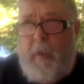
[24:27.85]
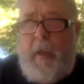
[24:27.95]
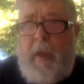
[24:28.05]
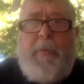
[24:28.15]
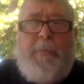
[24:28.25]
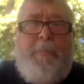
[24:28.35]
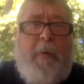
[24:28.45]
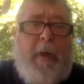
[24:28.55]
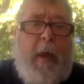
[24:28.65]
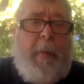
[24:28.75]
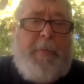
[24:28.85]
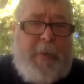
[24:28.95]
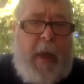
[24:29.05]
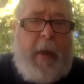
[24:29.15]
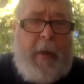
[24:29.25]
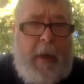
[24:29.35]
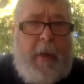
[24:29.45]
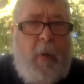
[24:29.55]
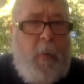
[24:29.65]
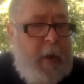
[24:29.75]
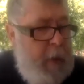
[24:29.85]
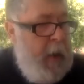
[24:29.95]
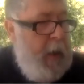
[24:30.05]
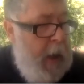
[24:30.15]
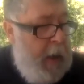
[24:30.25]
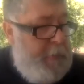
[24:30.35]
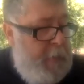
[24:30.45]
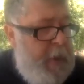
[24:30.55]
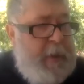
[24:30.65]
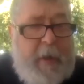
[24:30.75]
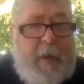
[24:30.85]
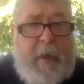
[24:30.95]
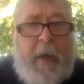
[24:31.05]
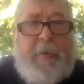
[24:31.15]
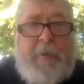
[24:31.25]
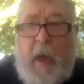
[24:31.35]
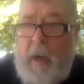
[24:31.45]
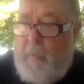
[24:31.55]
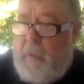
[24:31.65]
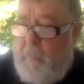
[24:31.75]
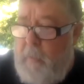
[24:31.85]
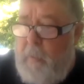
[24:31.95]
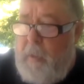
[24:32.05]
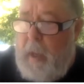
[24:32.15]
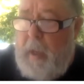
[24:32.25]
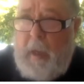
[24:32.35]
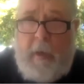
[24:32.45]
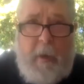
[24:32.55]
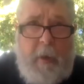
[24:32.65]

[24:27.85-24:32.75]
He was pretty upset, and you know what? I thought he did a nice job at communicating it.